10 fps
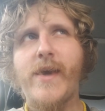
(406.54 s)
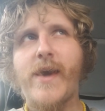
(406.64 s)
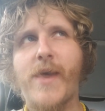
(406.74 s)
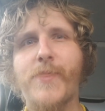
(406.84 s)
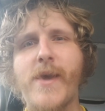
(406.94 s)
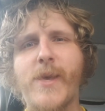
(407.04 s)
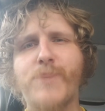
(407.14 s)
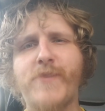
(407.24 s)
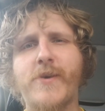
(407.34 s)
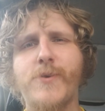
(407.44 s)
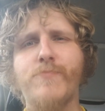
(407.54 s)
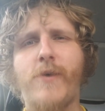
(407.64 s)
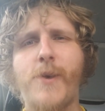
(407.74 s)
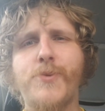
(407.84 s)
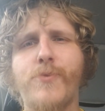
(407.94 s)
I think it's because
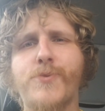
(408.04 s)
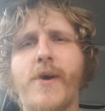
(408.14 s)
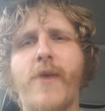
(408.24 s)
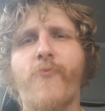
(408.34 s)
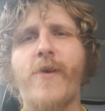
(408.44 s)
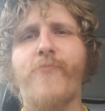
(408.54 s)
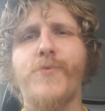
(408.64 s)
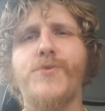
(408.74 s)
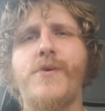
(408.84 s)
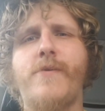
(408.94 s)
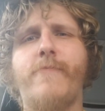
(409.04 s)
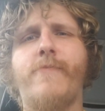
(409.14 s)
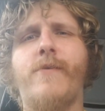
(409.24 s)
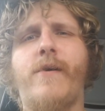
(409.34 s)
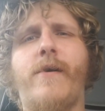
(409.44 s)
monsters kind of represent
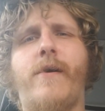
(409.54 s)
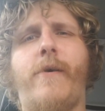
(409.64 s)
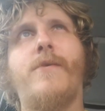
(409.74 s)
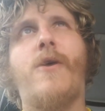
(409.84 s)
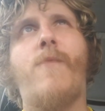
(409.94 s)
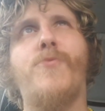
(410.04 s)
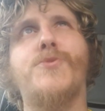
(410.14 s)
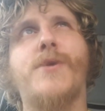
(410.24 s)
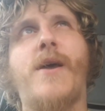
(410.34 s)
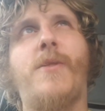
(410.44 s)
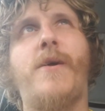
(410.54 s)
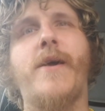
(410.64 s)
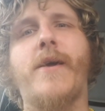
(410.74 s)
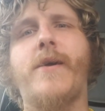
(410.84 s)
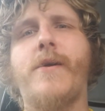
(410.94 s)
almost kind of
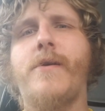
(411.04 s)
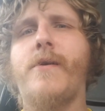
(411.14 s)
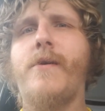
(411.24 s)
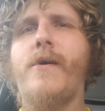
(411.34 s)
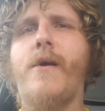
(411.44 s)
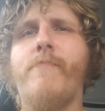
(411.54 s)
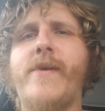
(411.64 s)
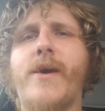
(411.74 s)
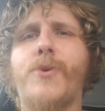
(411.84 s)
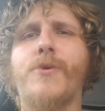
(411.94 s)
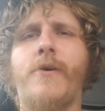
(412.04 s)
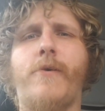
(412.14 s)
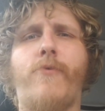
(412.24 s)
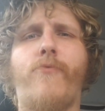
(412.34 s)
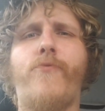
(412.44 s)
like a mix
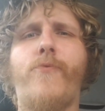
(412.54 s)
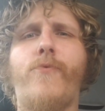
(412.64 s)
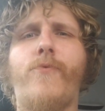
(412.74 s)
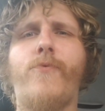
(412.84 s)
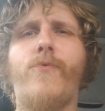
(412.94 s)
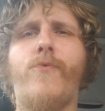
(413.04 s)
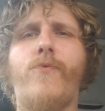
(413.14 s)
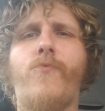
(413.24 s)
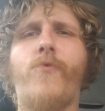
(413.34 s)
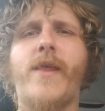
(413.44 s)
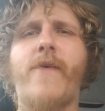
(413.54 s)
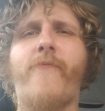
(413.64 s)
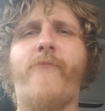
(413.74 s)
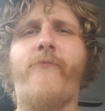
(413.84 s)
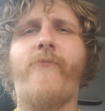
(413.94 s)
of what
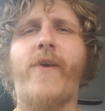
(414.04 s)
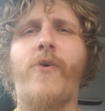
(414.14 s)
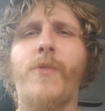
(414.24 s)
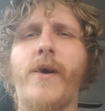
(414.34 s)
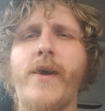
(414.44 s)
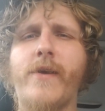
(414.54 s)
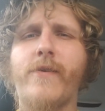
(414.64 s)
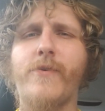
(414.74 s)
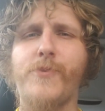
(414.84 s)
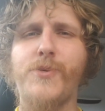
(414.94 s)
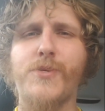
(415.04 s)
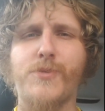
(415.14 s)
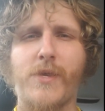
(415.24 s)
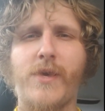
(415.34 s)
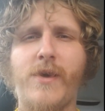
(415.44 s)
I felt like, at least
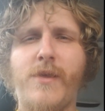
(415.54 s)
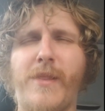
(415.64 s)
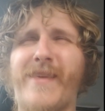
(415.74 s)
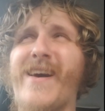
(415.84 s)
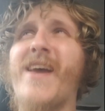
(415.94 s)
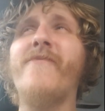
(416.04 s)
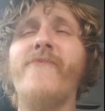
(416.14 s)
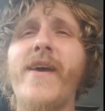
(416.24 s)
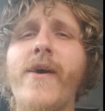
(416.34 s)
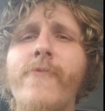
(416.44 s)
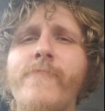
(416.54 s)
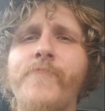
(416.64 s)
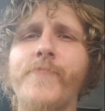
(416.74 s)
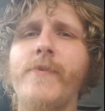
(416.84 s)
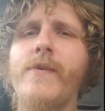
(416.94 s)
as a kid and kind of now,
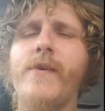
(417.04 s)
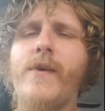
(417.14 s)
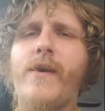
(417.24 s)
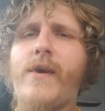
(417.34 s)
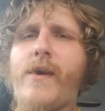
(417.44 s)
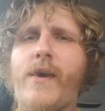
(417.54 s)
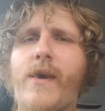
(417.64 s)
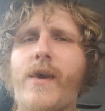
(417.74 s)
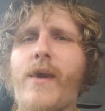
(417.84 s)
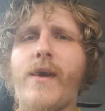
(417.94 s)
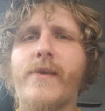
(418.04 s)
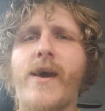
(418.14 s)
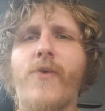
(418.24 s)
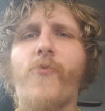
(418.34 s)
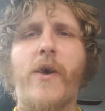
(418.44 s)
and
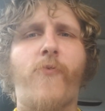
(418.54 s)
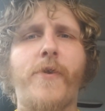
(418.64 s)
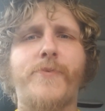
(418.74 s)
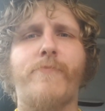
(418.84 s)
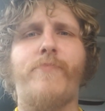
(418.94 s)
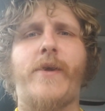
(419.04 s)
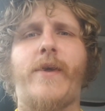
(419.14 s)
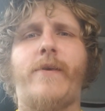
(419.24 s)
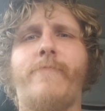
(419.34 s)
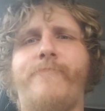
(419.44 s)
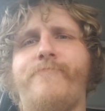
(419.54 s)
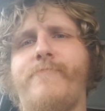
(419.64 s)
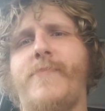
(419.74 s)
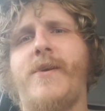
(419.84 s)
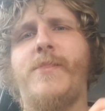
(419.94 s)
kind of what I wanted to be.
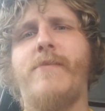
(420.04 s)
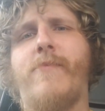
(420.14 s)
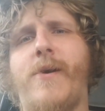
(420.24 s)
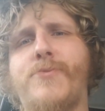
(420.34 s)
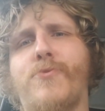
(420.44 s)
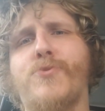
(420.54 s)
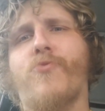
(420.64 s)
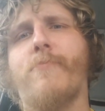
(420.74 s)
And that monsters were